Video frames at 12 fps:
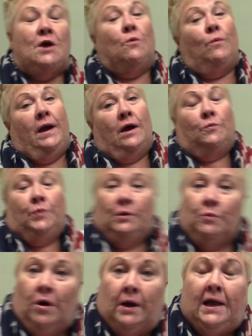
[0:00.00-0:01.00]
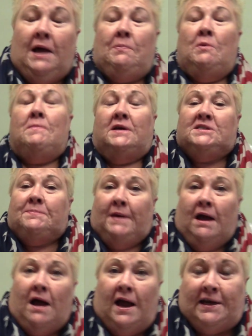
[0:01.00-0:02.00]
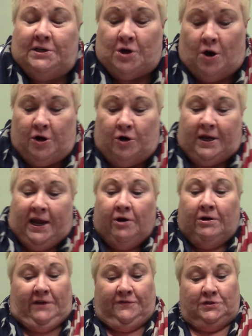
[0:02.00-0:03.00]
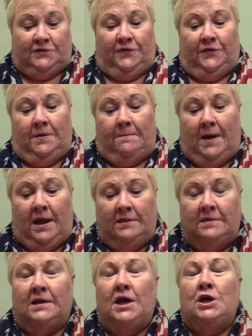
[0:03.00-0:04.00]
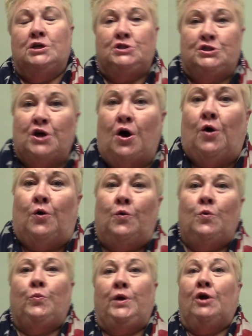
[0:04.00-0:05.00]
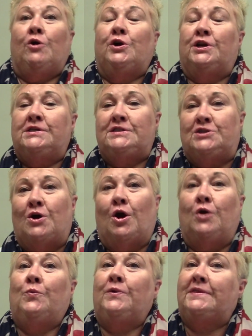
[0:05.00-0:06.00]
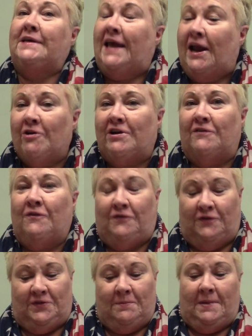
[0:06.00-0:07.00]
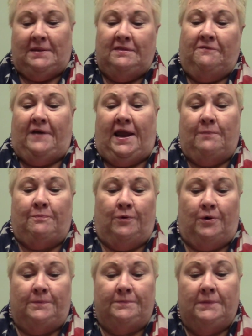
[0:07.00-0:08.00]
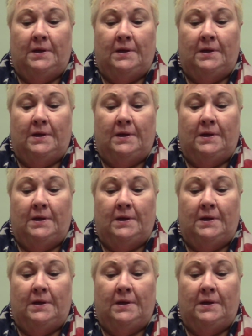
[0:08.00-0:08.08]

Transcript: Well, we were a couple months behind on our caregivers for the month, so we are going to start with the caregiver for the month of April.